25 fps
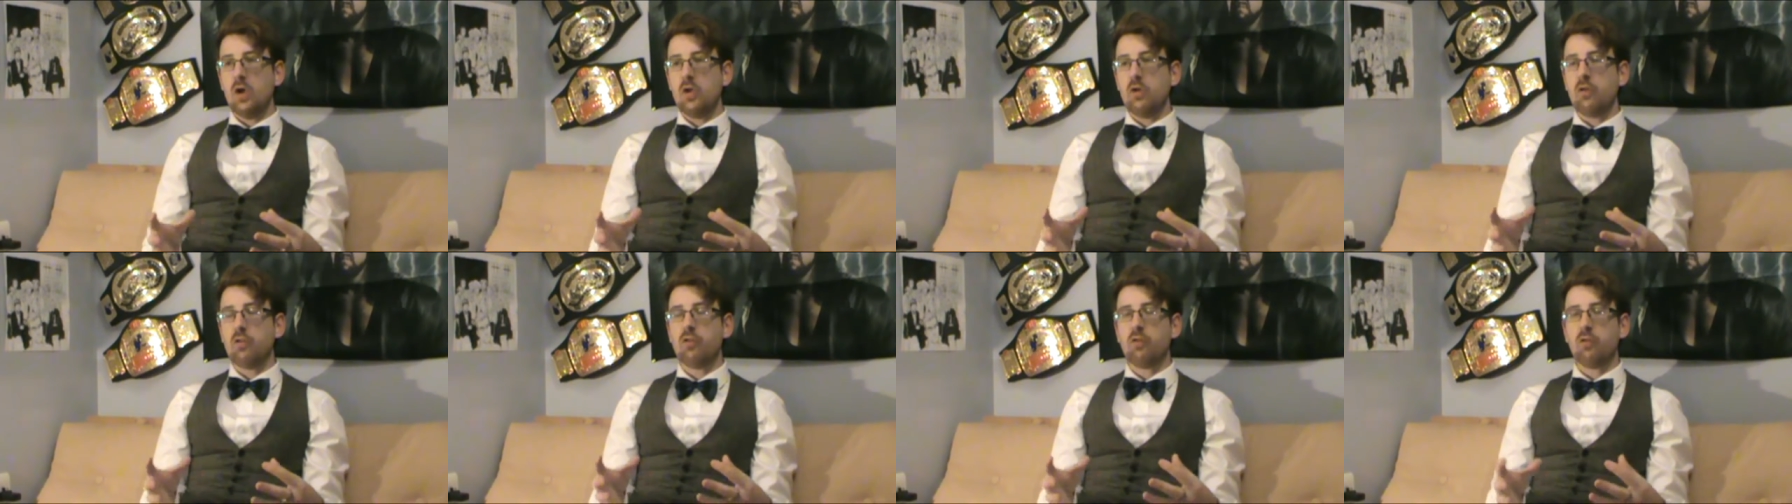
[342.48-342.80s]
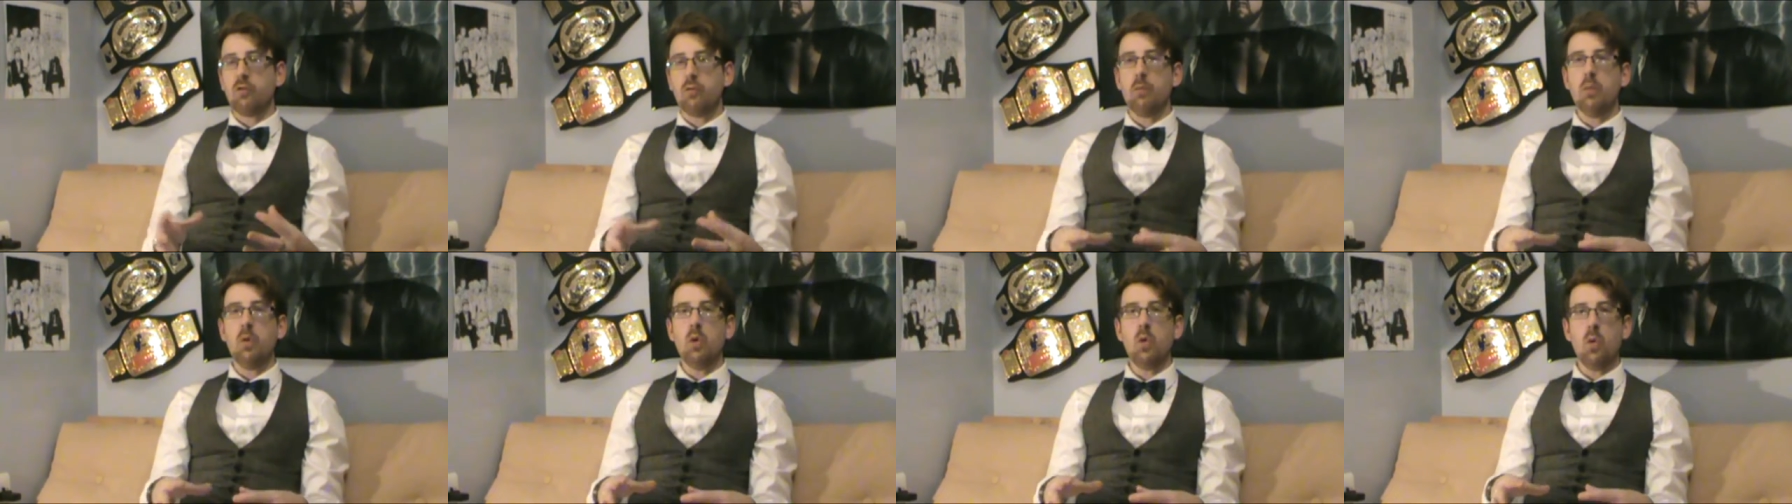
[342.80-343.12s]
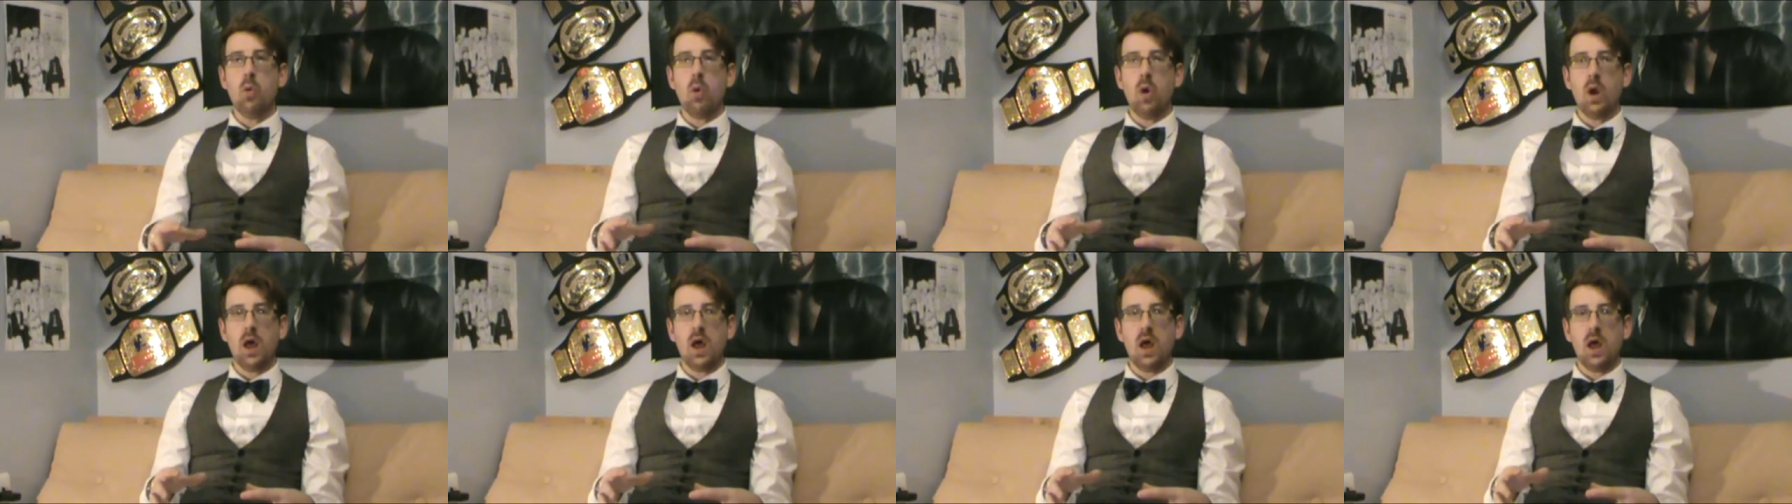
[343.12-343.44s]

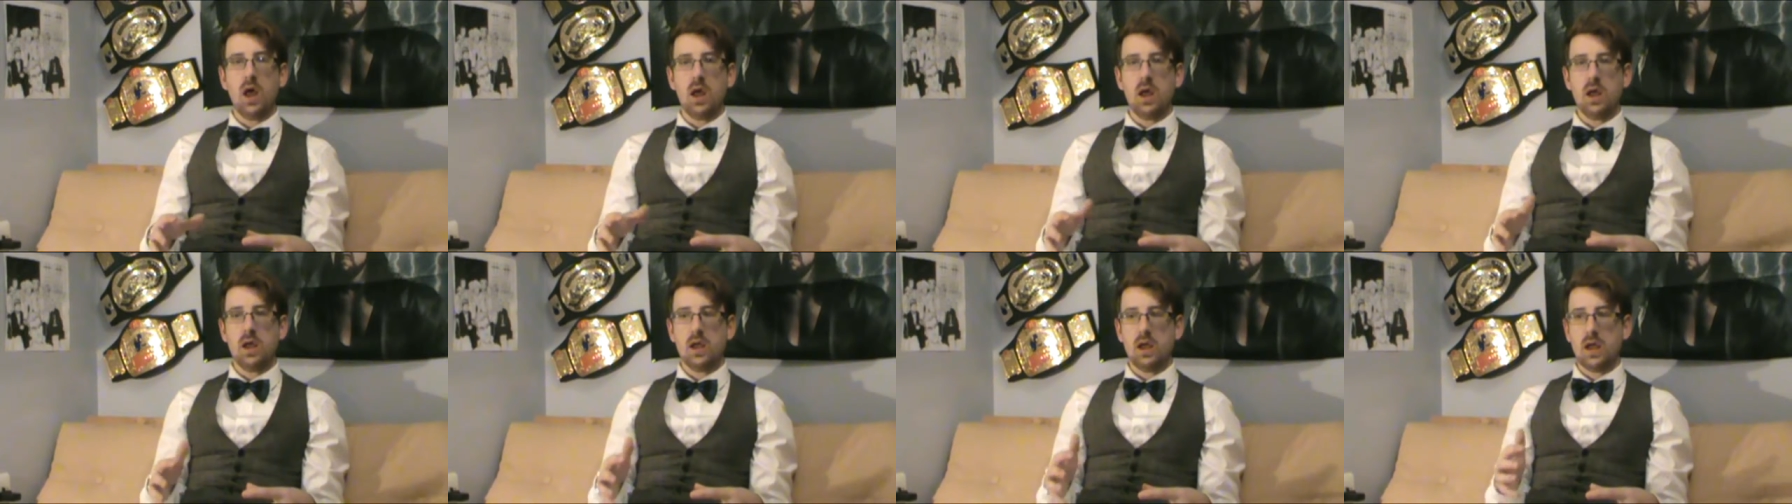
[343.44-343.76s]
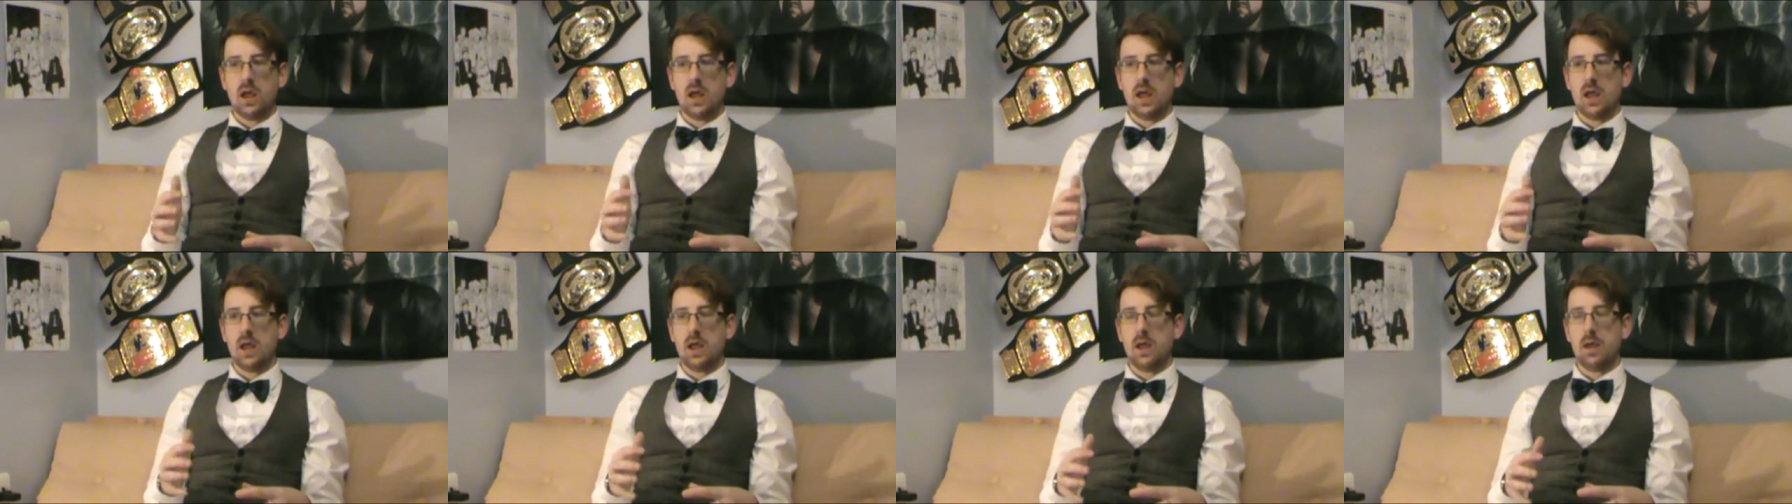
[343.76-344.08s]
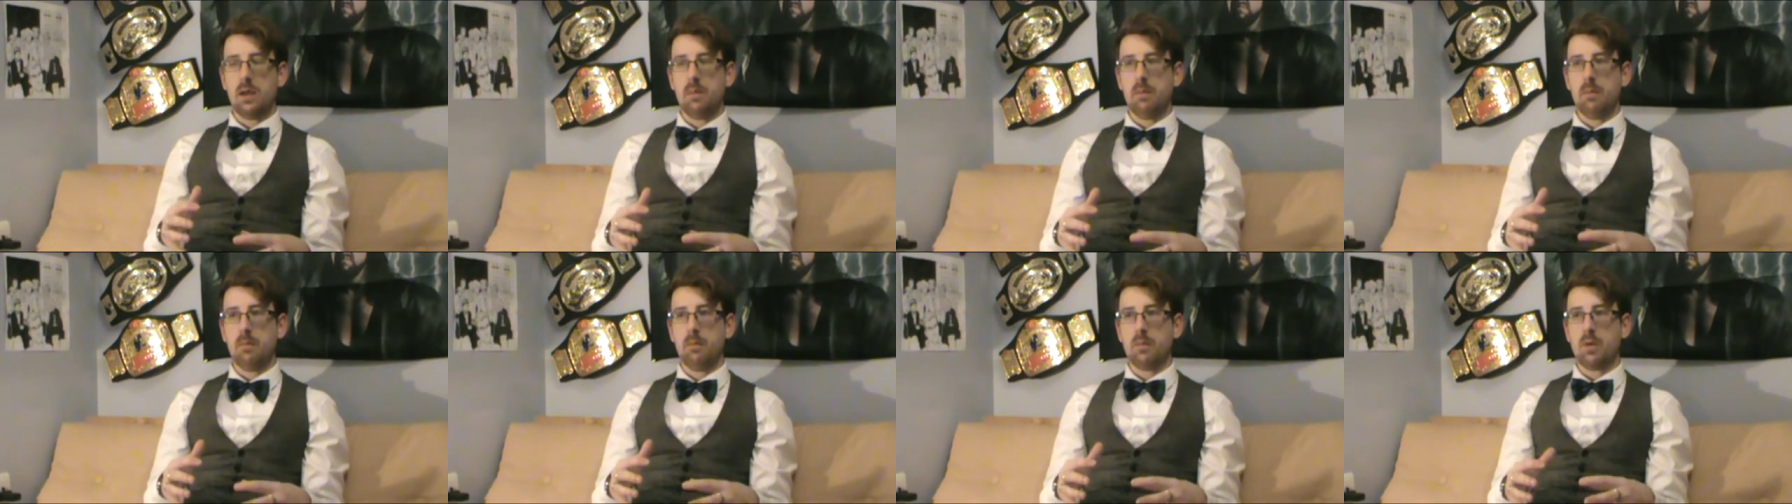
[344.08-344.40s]
smaller
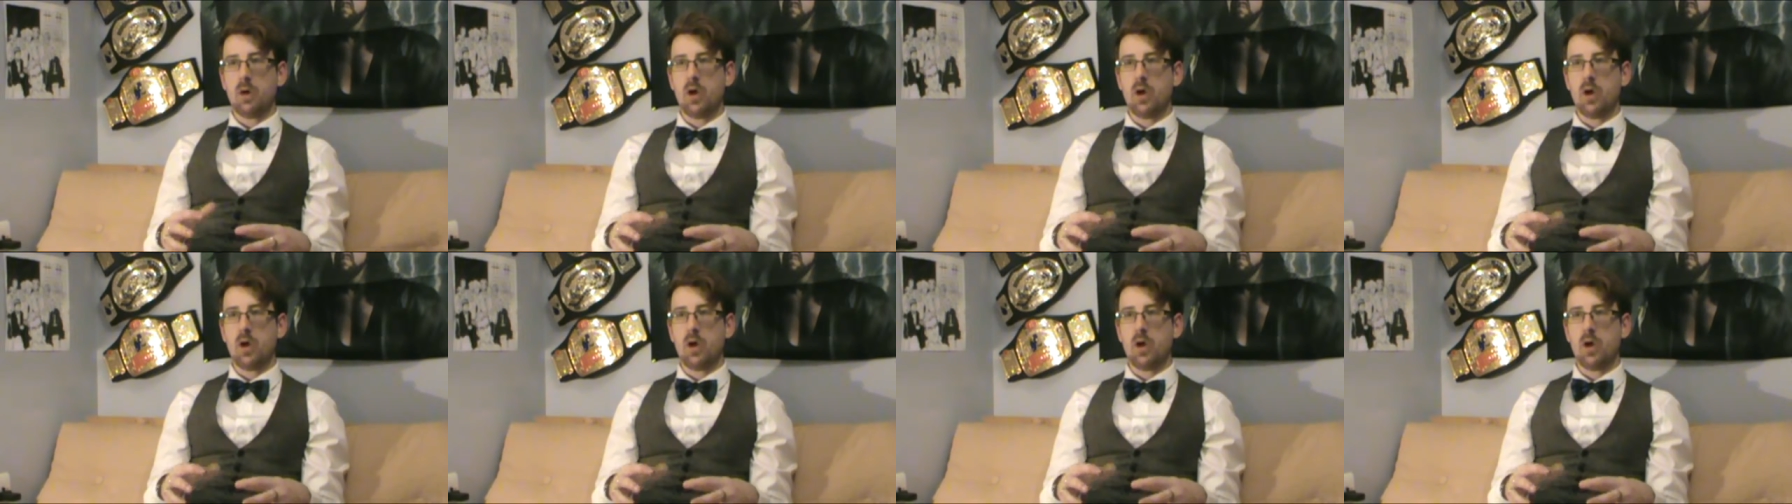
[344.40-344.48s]
um,